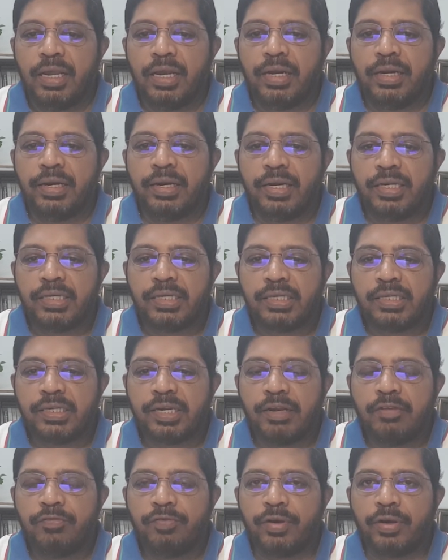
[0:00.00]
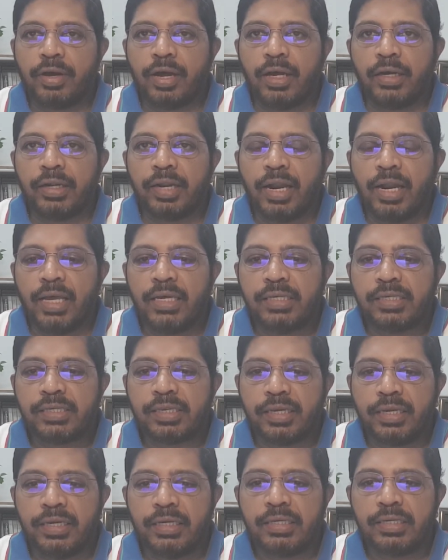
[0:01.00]
necessary for
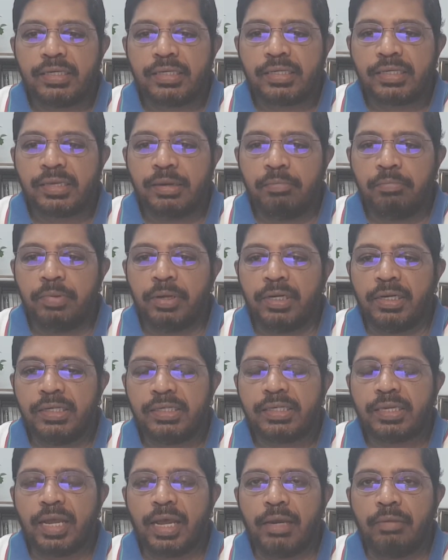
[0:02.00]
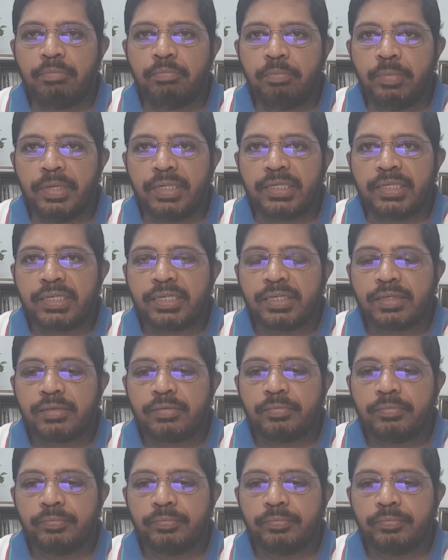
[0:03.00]
analyzing symbols and myths,